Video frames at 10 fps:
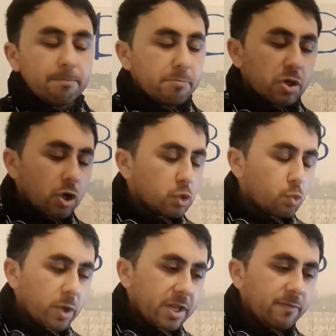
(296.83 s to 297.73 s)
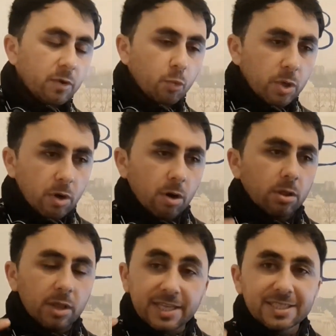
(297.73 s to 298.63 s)
because whenever we are
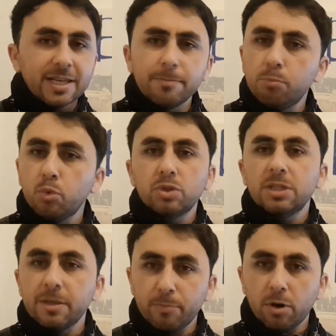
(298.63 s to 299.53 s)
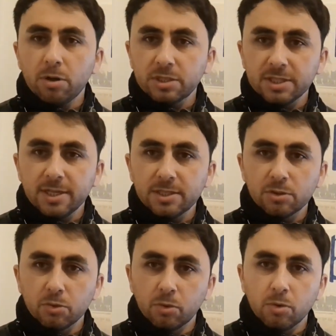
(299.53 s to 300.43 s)
listening, mostly podcasts,
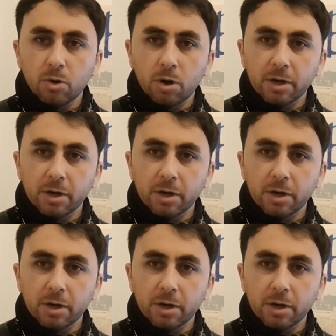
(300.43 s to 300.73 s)
are